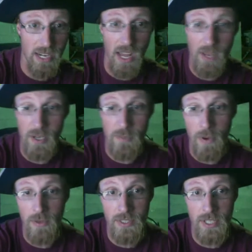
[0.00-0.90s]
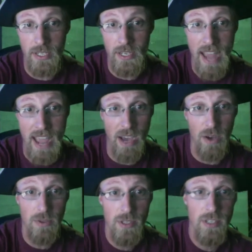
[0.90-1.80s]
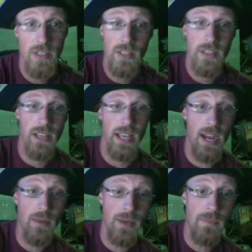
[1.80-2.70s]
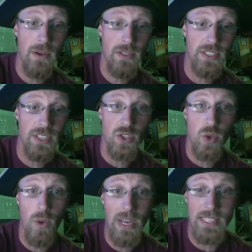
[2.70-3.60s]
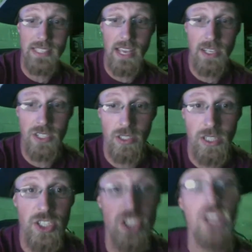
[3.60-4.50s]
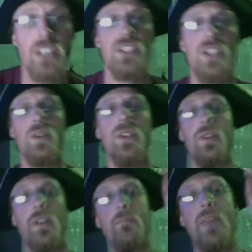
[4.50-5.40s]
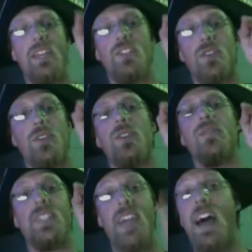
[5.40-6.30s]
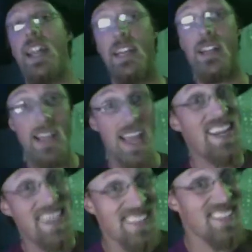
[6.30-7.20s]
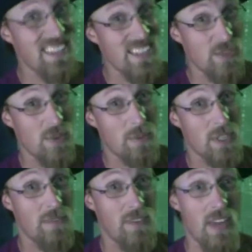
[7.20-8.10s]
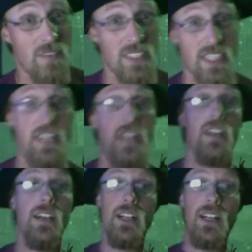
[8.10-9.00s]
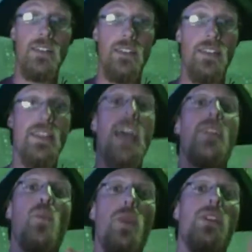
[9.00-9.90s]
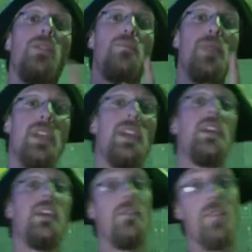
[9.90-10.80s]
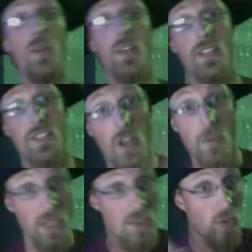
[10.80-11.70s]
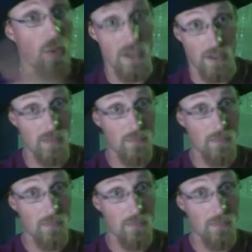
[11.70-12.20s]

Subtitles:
I'm going to post it now, and I'm going to post it twice, actually, just so you can make sure you've got it. And it is in the description if you haven't seen it. That will be, if you can determine the winner,